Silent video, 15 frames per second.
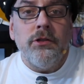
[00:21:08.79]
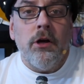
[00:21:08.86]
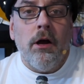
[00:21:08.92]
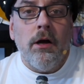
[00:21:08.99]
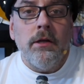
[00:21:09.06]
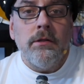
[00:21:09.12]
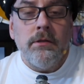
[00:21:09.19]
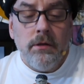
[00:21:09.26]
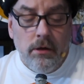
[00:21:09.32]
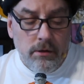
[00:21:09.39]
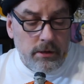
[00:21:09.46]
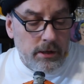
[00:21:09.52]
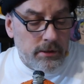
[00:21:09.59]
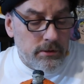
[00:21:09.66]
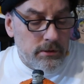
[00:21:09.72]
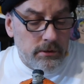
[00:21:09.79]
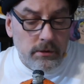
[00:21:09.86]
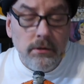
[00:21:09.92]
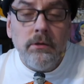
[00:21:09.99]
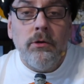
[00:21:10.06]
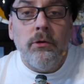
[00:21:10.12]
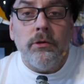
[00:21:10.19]
Jaws, all that
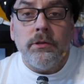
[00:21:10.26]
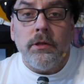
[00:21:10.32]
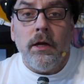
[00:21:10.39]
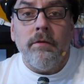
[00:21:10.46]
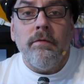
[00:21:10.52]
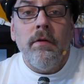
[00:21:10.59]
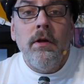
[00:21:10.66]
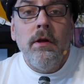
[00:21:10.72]
cool stuff.